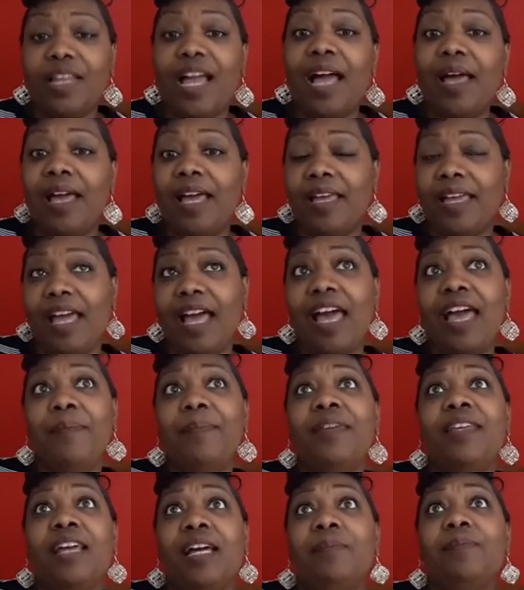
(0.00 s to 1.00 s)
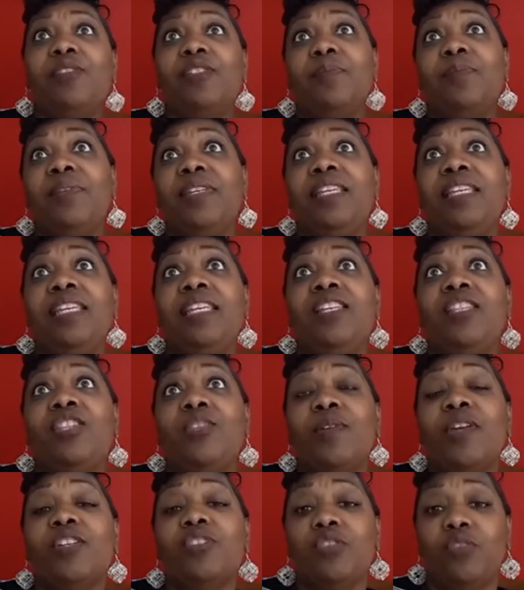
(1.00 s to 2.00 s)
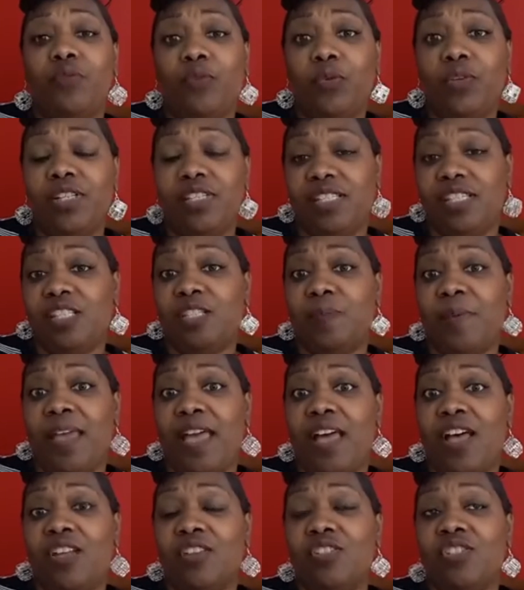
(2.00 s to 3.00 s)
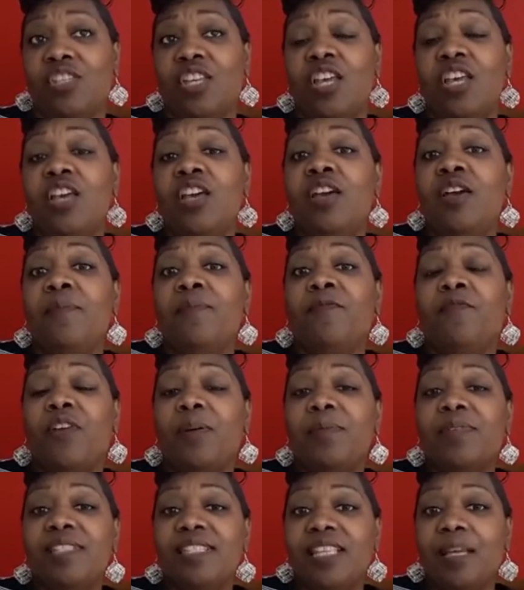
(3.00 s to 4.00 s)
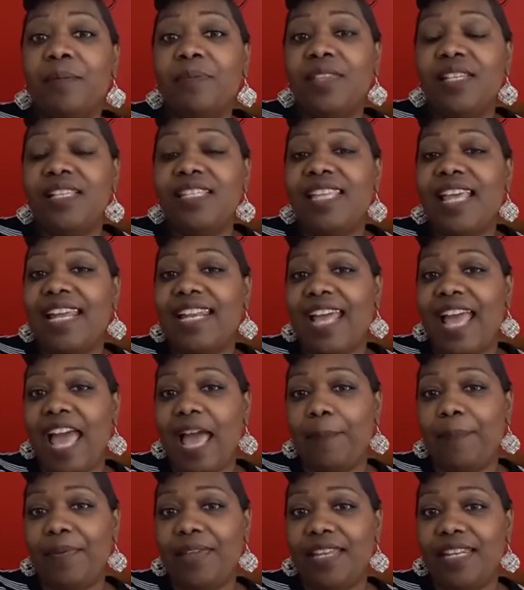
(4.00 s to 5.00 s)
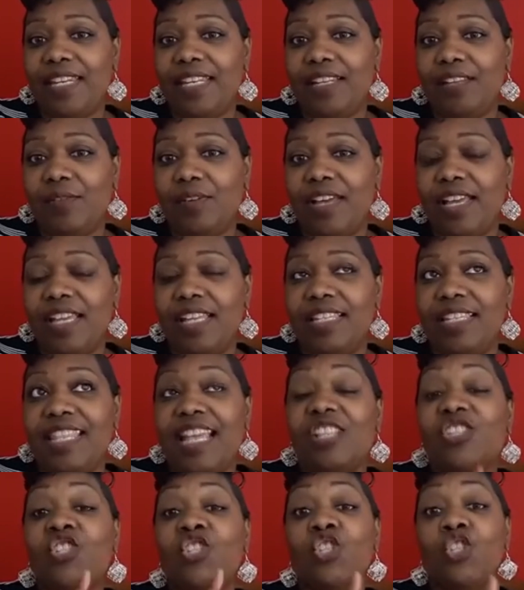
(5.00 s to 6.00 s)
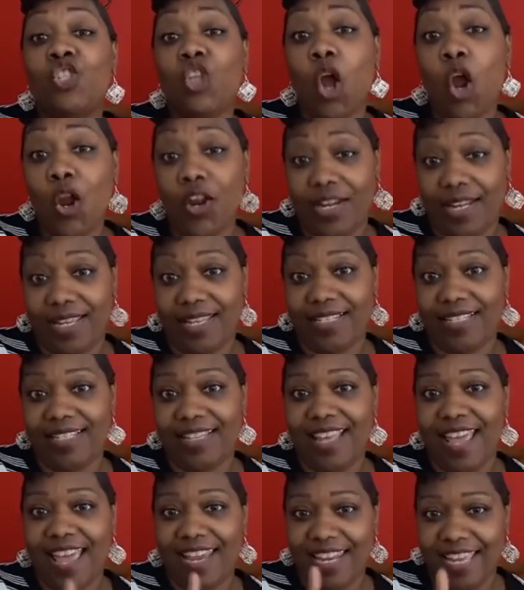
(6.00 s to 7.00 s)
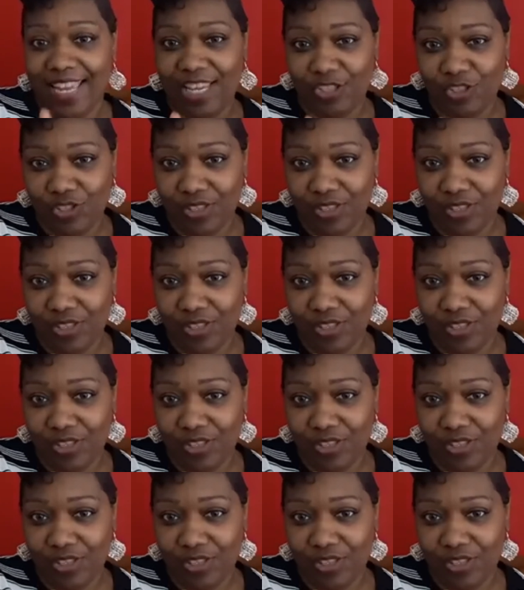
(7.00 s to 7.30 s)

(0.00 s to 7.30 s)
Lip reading: I had become to be 346 pounds from something that happened that started at age